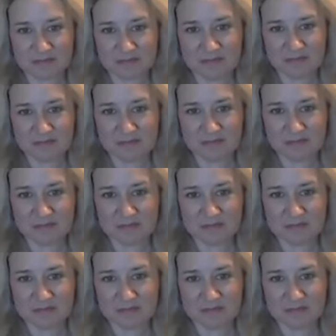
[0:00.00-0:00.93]

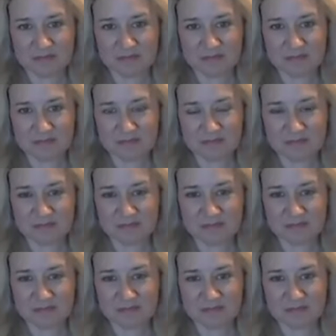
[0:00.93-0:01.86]

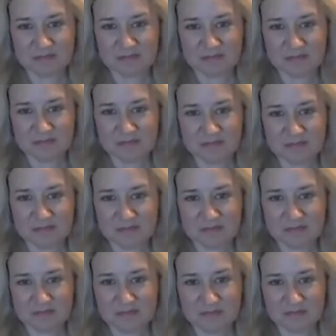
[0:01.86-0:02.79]

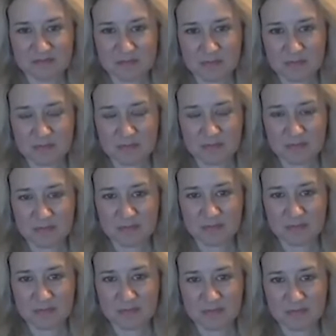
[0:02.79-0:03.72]

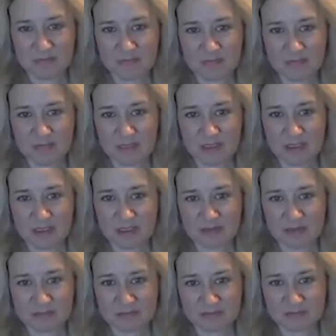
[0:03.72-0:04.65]

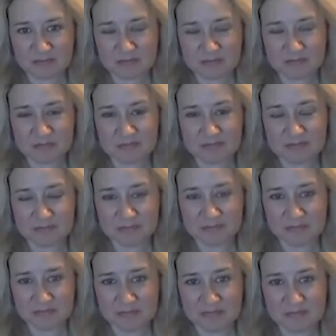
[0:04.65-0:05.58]

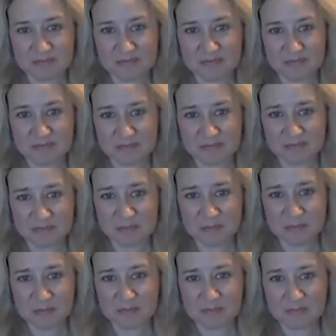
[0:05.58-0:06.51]

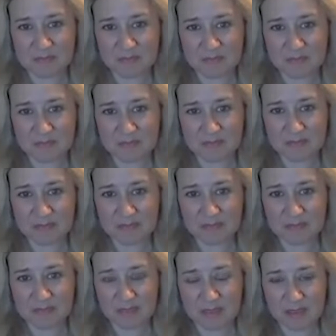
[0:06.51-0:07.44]

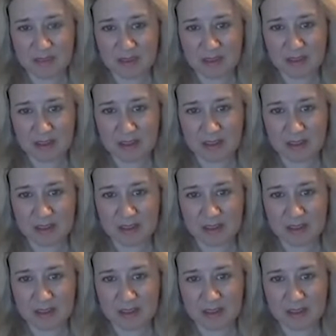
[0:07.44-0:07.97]
The person shown says nothing.